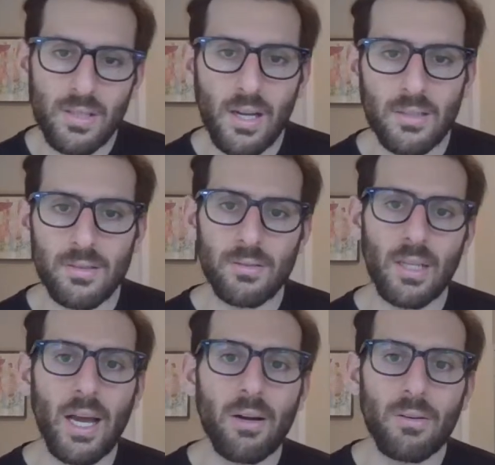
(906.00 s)
tonsils
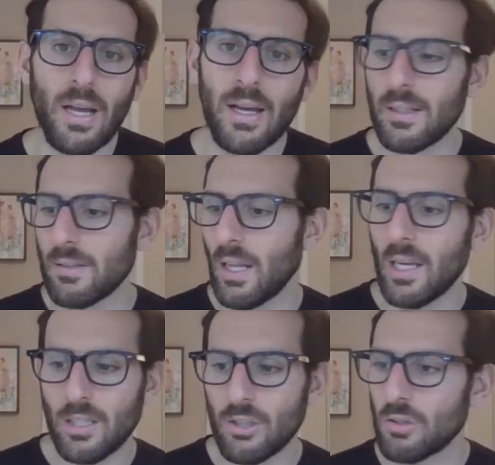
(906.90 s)
out at
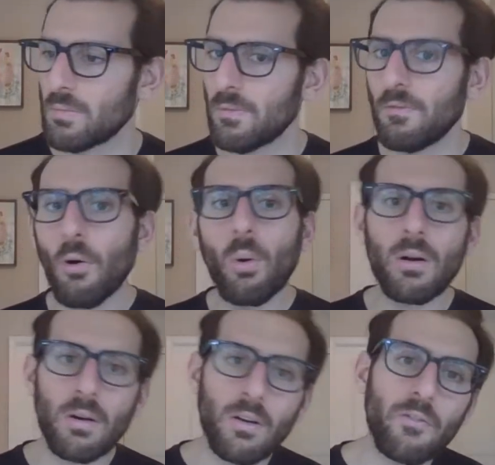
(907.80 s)
age
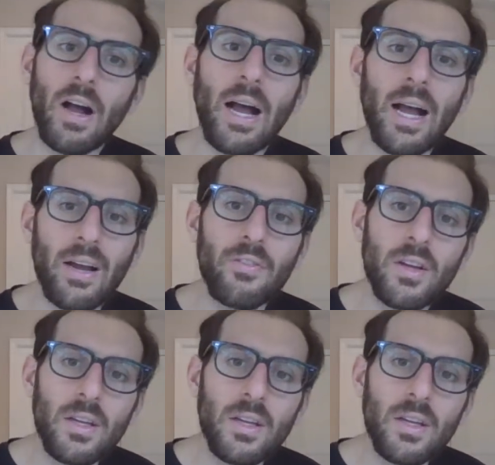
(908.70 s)
four or five.